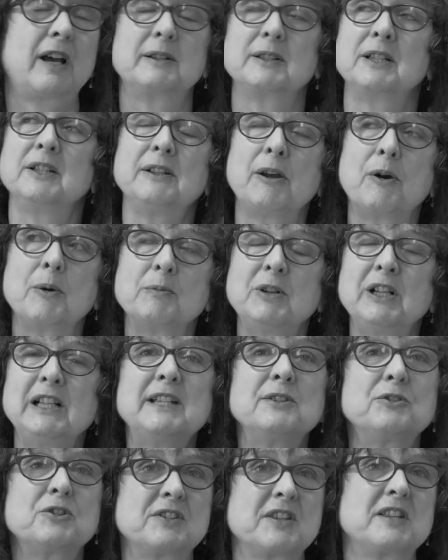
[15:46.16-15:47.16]
you know, I'm
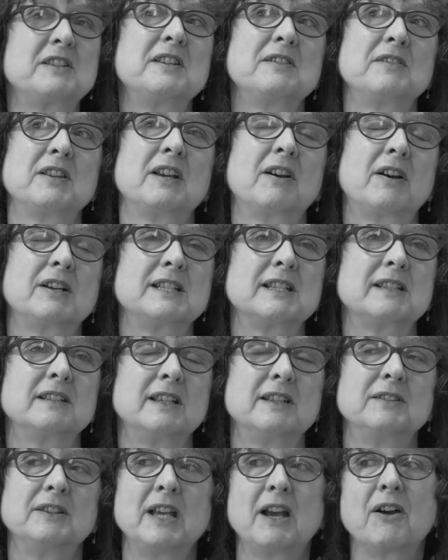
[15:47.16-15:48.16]
really interested in the
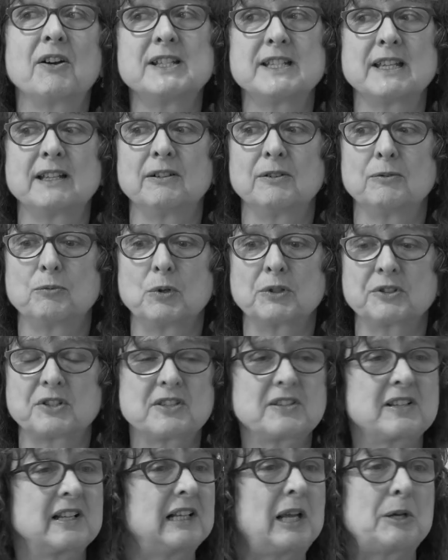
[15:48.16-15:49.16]
idea of what
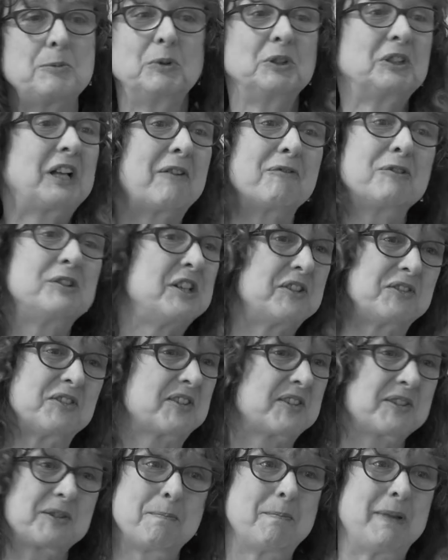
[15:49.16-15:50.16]
does global
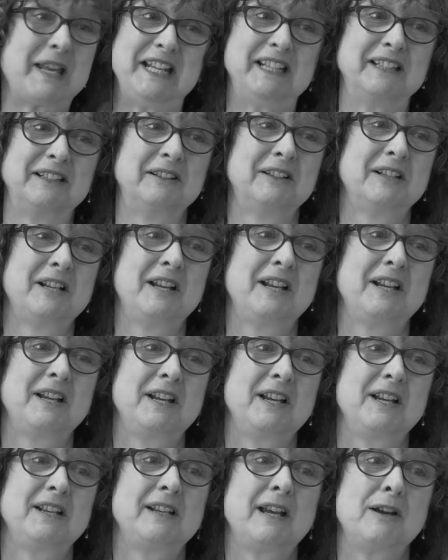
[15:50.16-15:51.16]
governance mean. Yes.
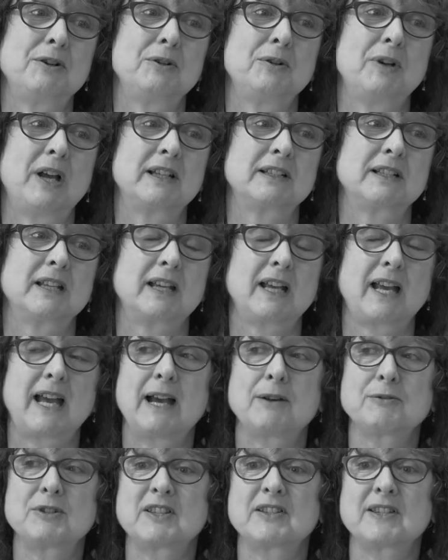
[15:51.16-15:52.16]
You know,
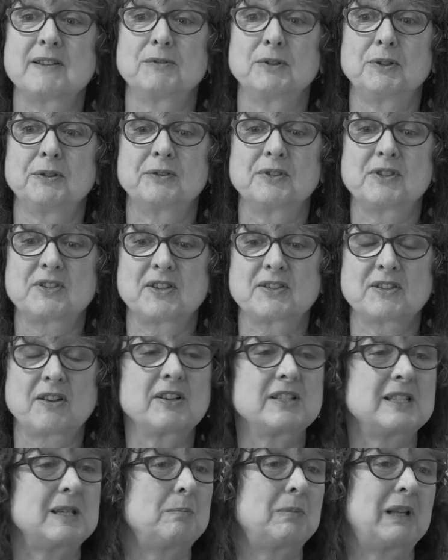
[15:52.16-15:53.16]
how does civil
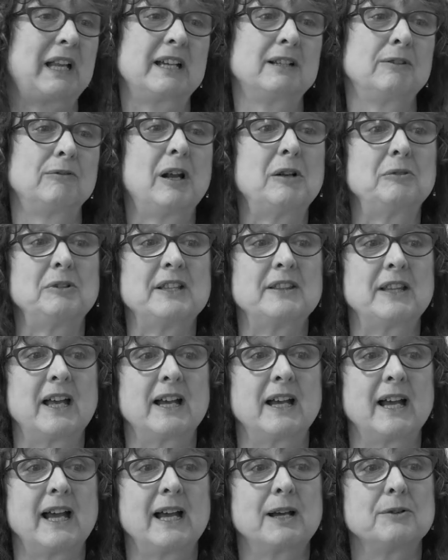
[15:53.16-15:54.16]
society play a role in
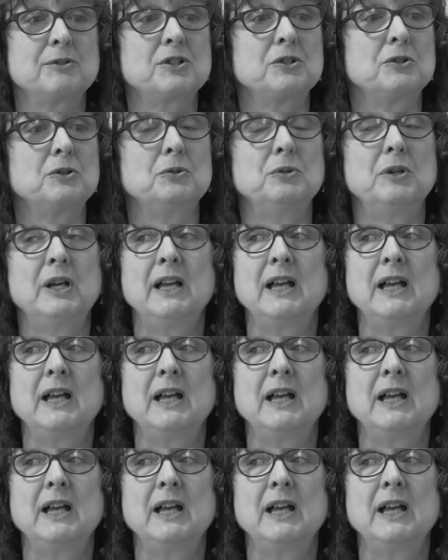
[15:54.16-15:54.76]
that? How do